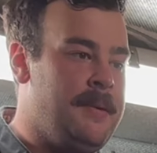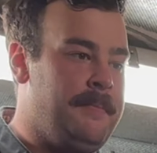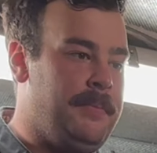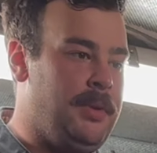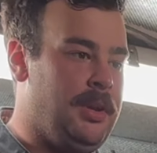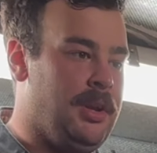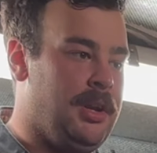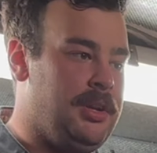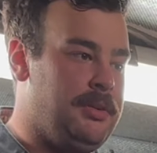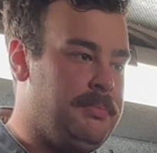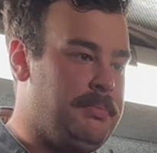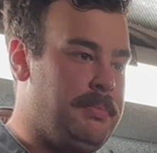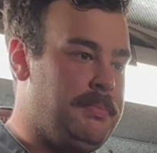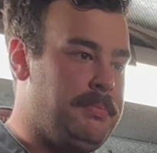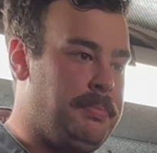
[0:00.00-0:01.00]
you're
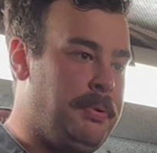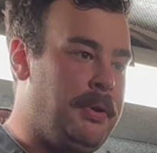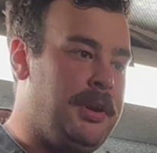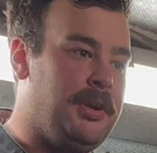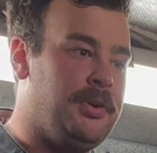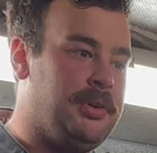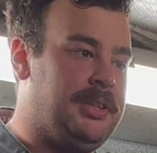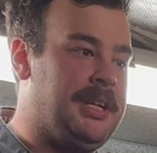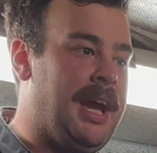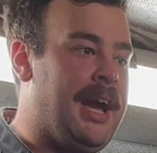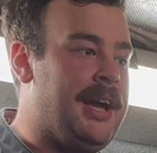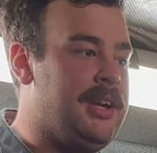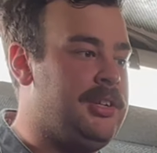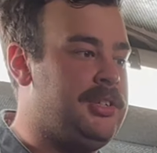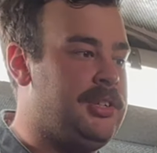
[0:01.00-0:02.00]
pretty good
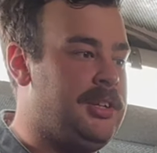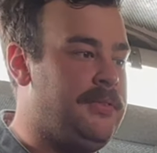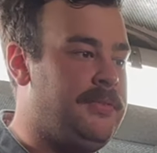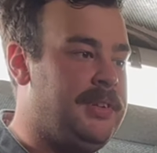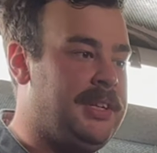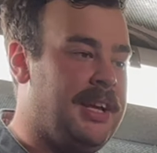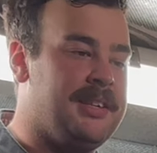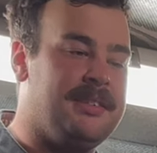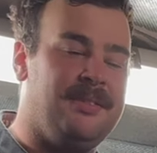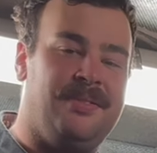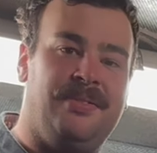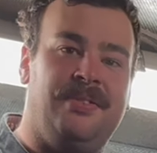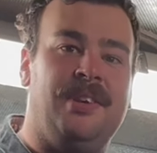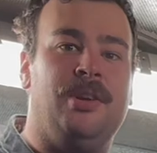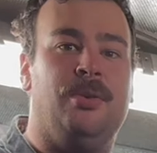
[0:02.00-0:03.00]
gauge that if it doesn't
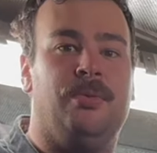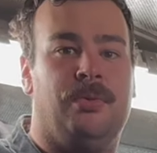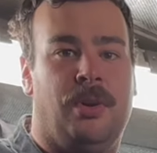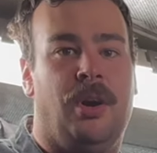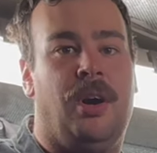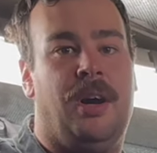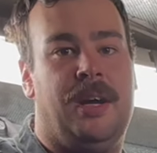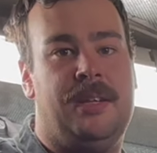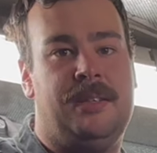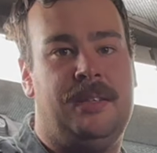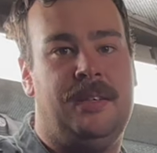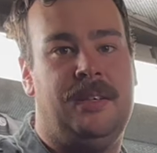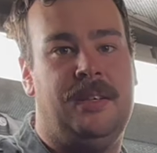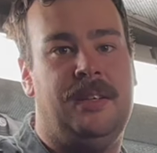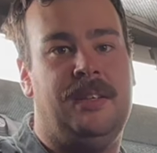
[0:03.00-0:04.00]
feel right,
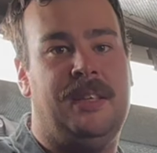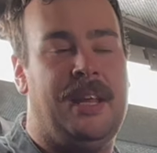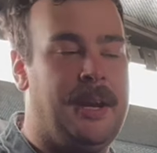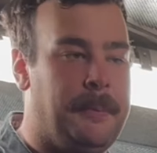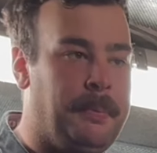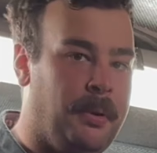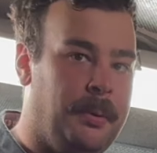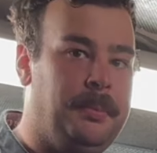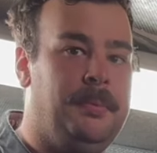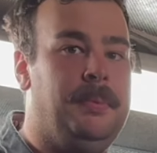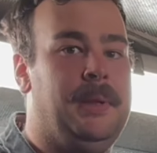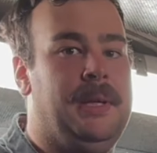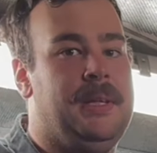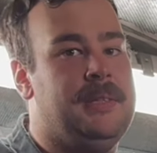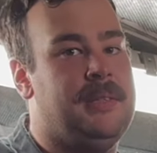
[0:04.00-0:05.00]
then it
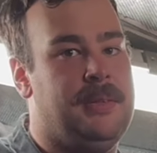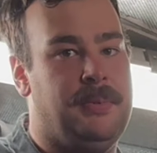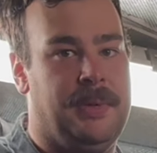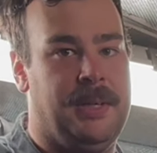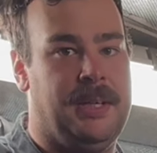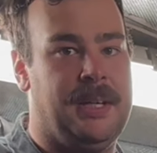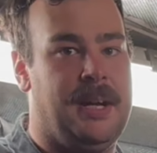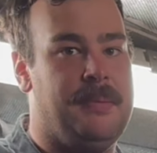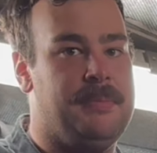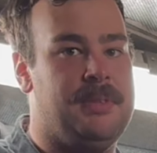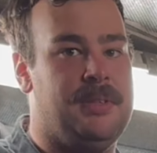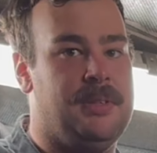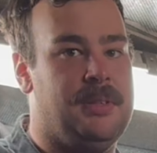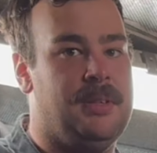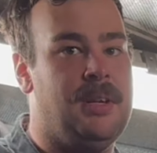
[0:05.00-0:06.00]
probably isn't when it comes
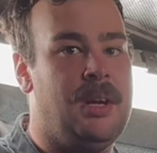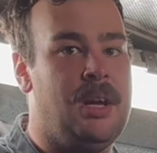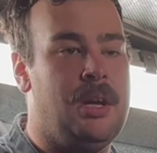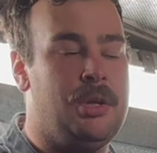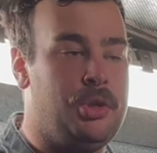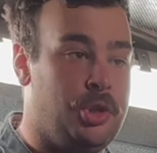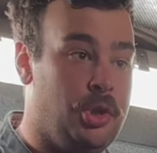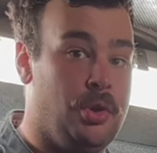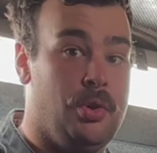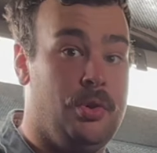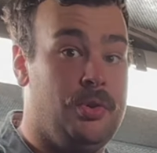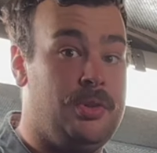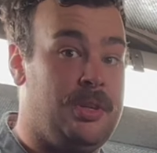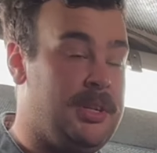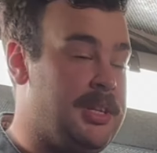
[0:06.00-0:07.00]
to
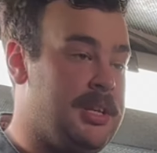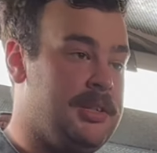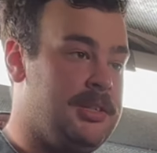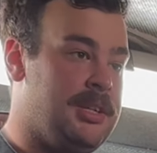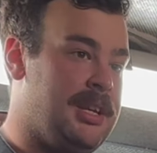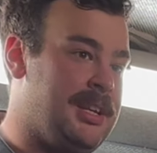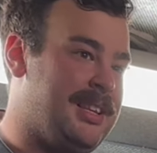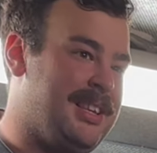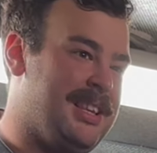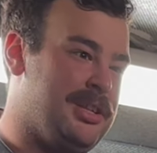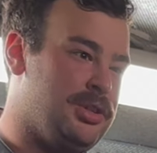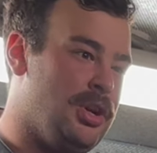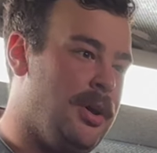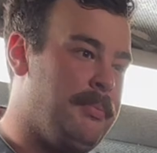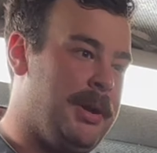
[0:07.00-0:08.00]
tunes. There's
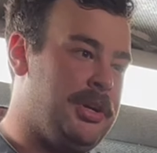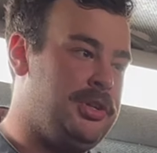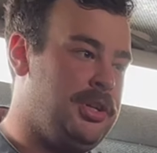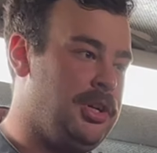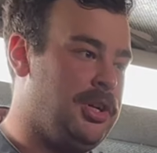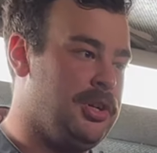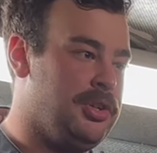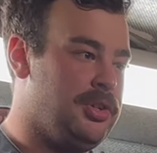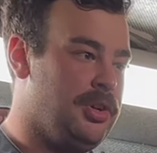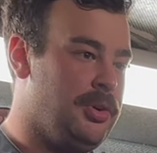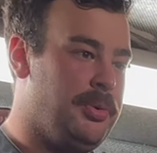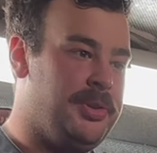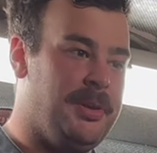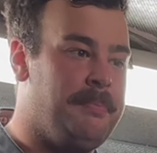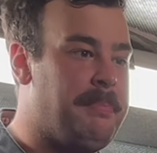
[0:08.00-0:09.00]
not much you can do
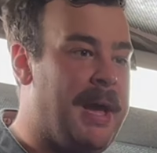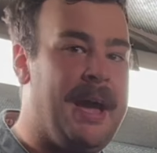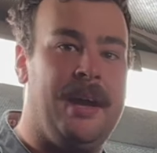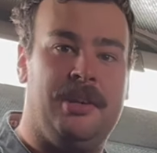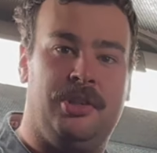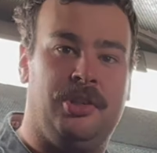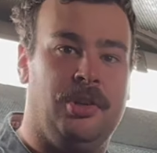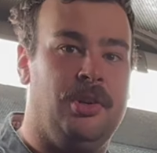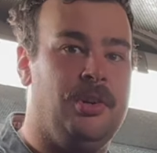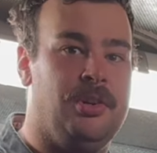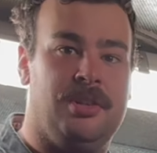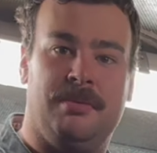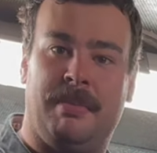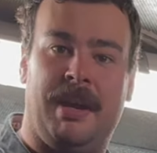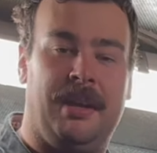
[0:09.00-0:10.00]
with a bad tune
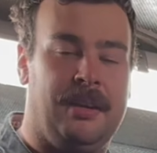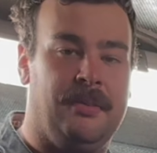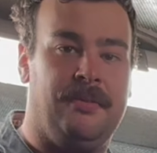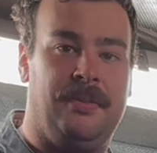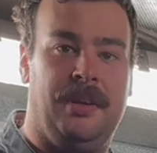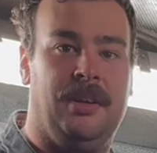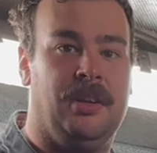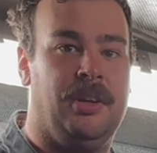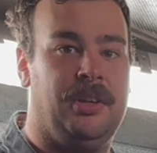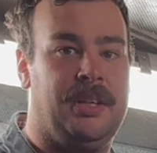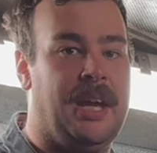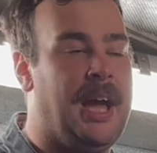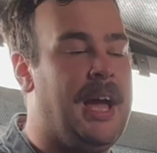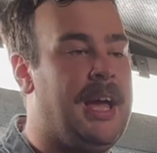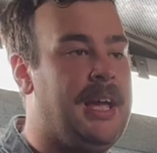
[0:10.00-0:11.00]
to make it feel
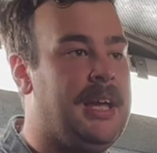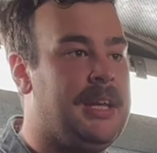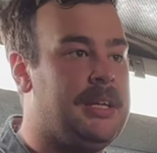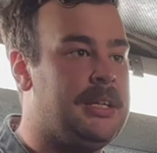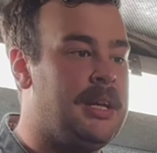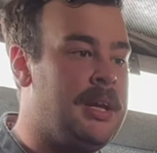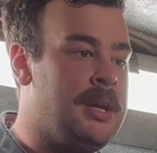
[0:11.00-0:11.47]
okay, and